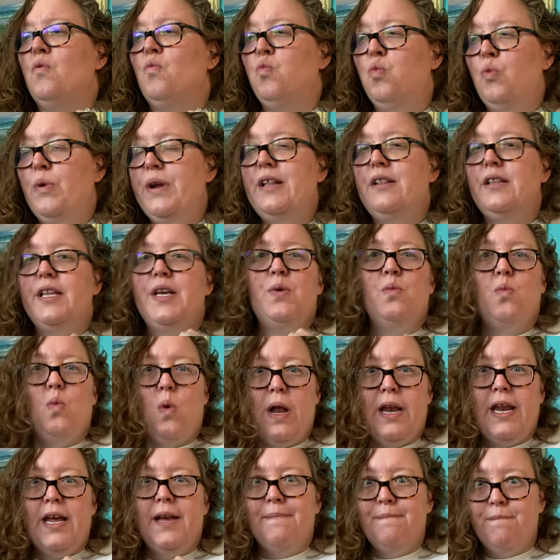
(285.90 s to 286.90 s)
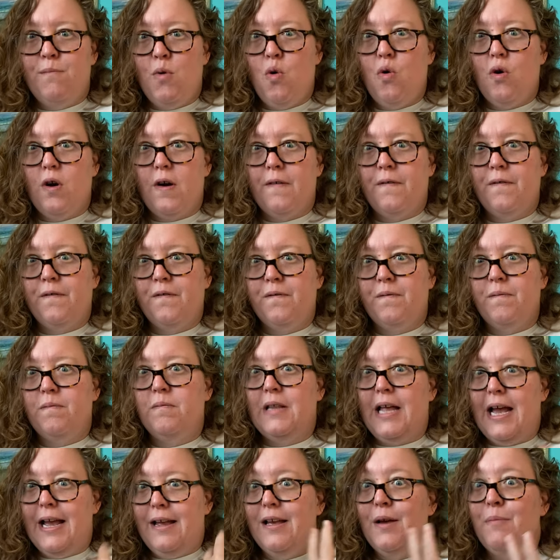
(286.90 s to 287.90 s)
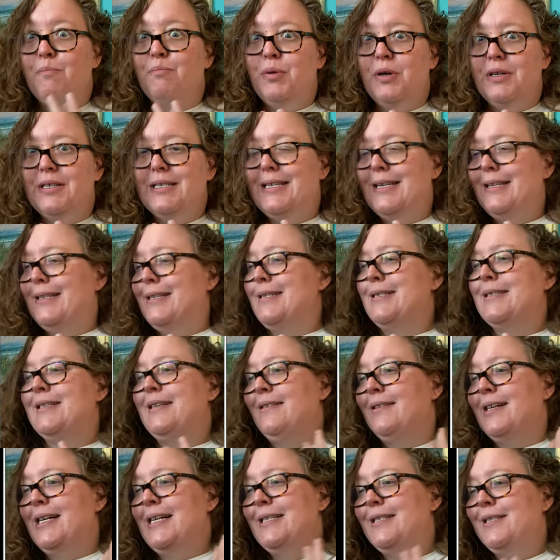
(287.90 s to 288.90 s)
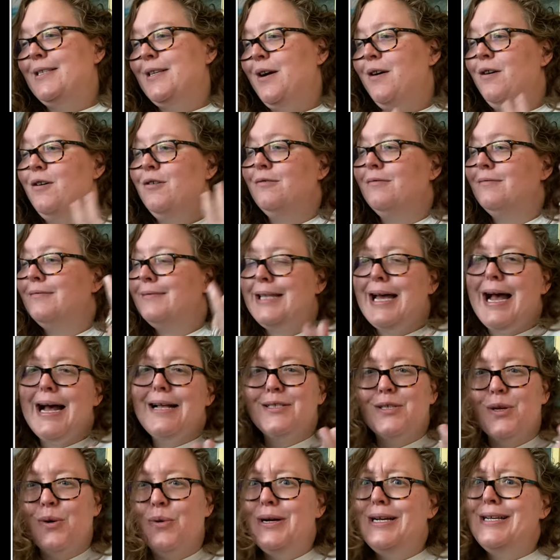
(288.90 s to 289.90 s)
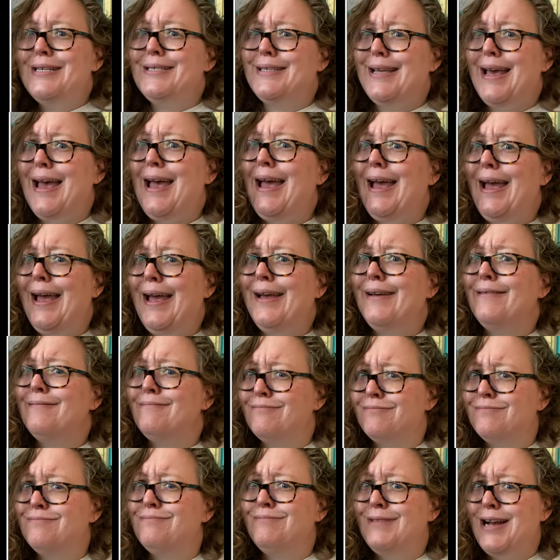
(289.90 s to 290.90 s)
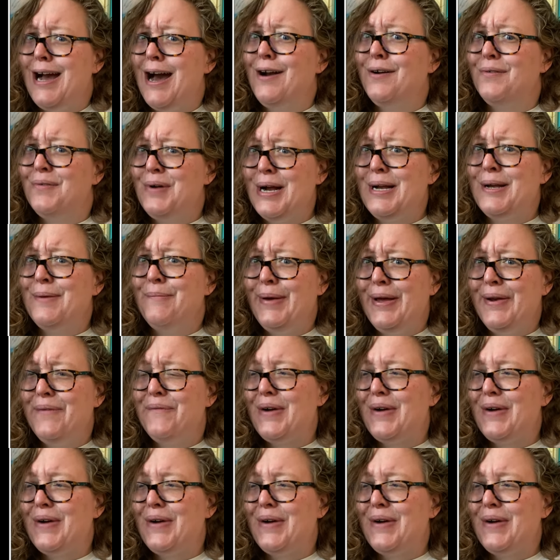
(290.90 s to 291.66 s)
really wanting more like books in this series. So that's always a gotta recommend